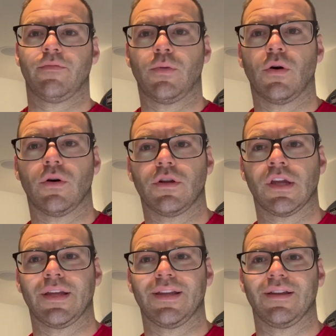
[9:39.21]
but
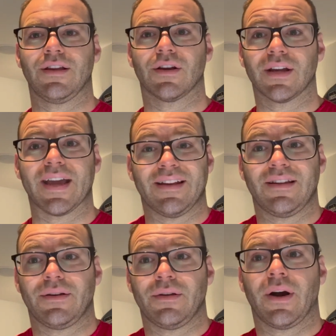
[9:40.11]
you are going
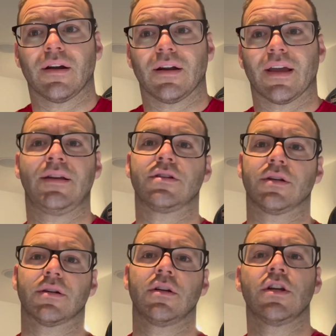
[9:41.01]
to get
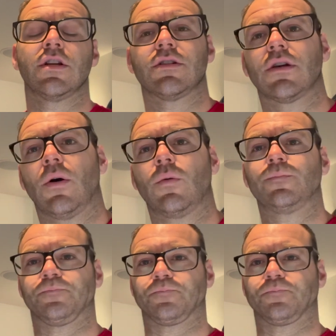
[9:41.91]
injured. So